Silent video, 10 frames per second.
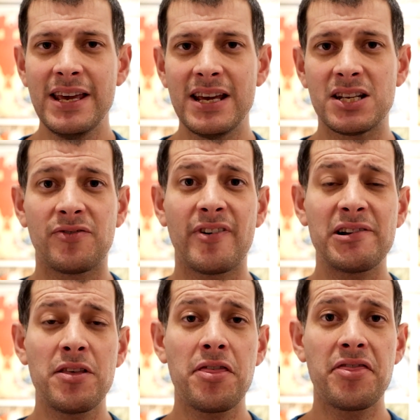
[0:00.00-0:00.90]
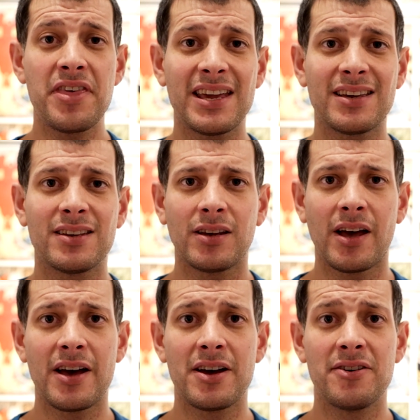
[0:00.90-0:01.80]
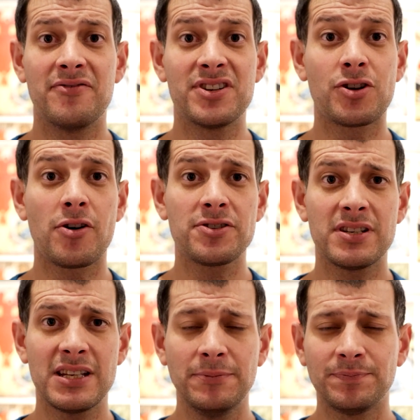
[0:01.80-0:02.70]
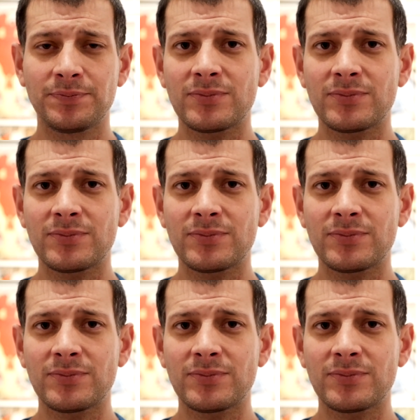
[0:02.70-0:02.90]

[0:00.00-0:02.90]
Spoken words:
It's a very thick viscosity,